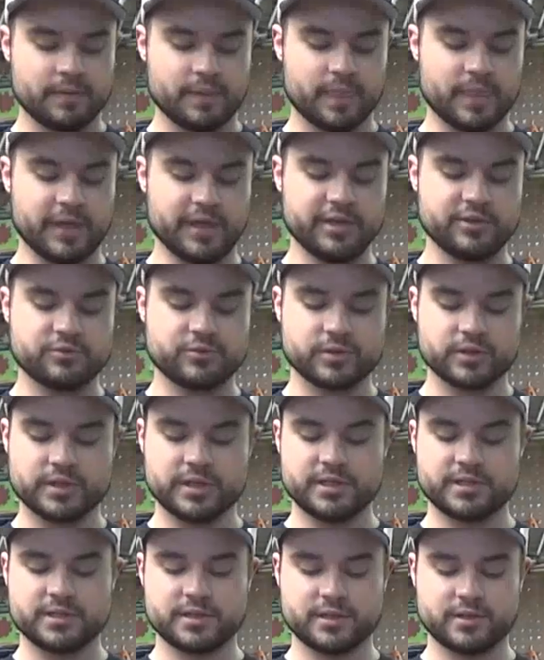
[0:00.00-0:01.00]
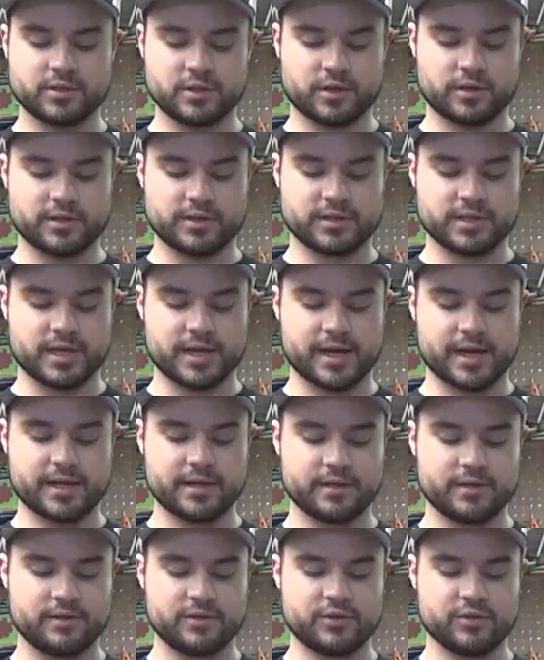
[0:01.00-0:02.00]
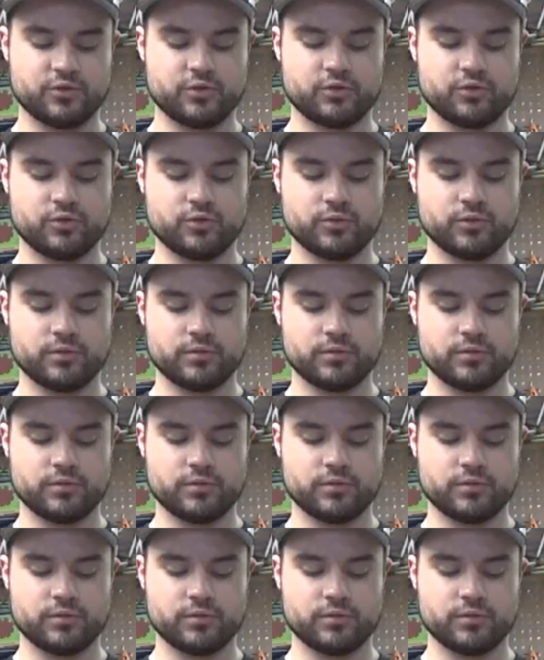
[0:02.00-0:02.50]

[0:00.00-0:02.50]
These releases are designed to